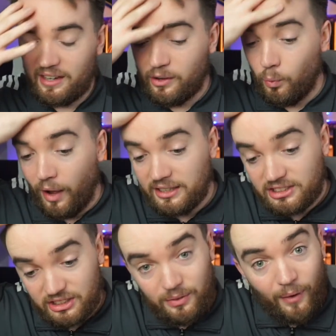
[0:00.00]

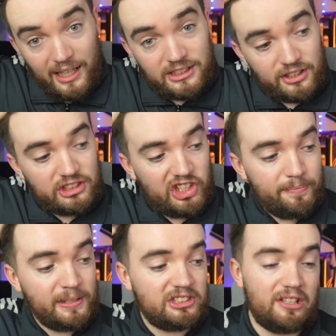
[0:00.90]
Whilst their
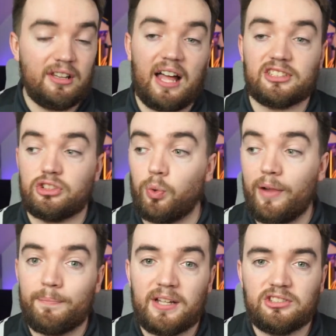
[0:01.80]
achievements in the last 12
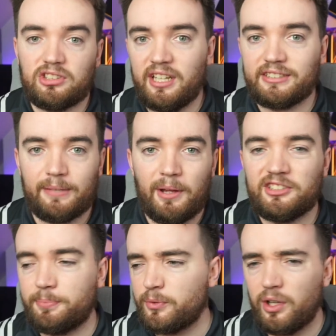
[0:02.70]
months, 18 months
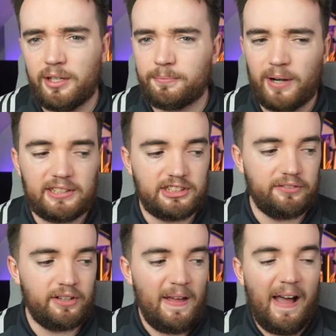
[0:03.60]
have been really
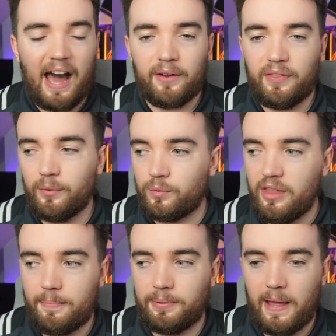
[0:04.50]
impressive, I don't think
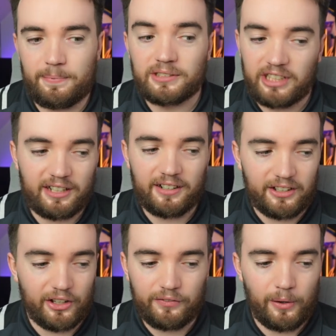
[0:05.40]
they play particularly
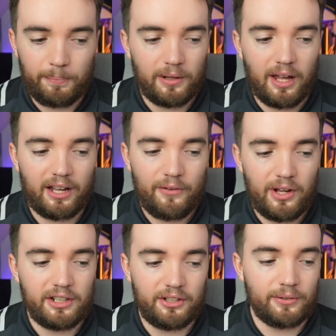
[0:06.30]
good football. Like, I
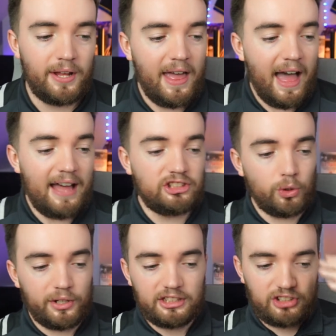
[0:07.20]
really don't.
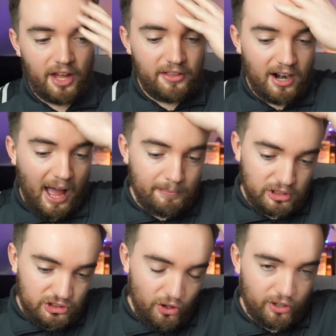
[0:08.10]
Jordy is down there. I'm
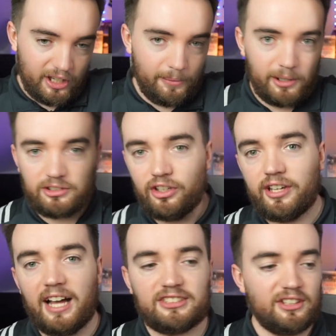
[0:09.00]
just talking about
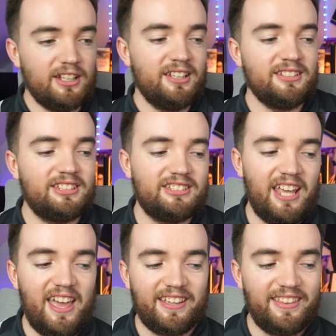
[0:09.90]
Newcastle and
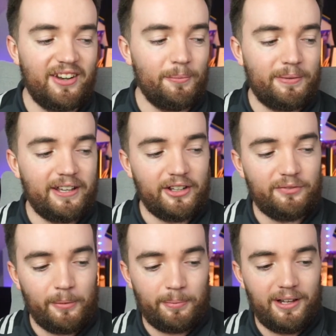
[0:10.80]
saying they don't play good
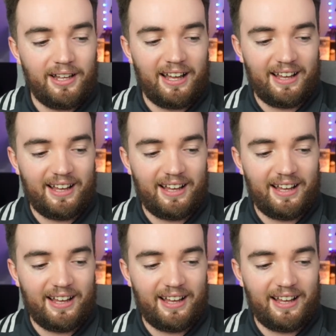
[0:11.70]
football.